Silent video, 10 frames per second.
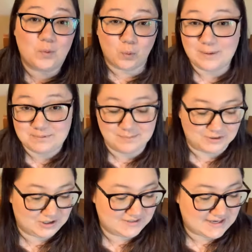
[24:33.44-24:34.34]
what
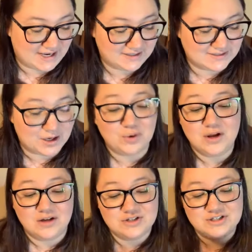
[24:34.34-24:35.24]
people are saying. So
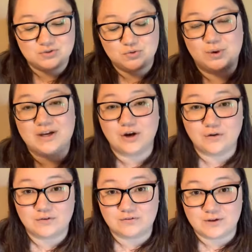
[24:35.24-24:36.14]
just a quick
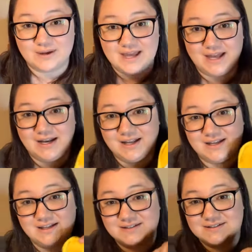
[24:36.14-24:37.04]
overview again
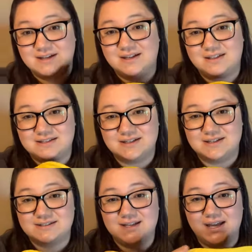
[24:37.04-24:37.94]
is this
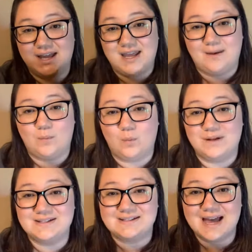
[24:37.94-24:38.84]
is a
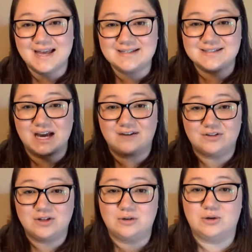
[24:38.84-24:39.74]
one size
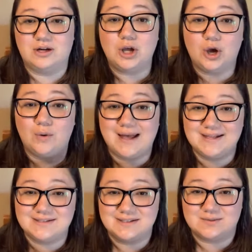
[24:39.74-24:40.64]
cover or an
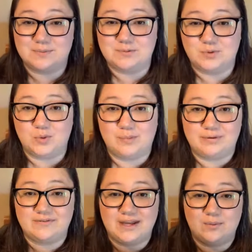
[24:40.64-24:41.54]
OS is what people will
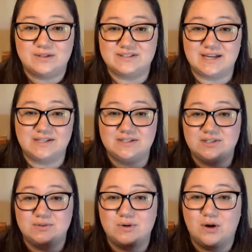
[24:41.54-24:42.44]
abbreviate one size
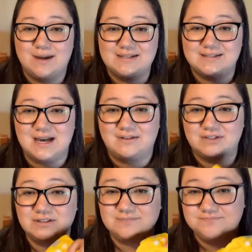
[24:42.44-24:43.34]
to, OS
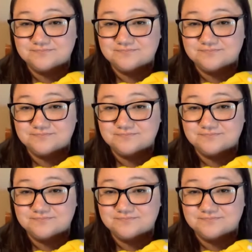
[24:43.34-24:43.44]
cover.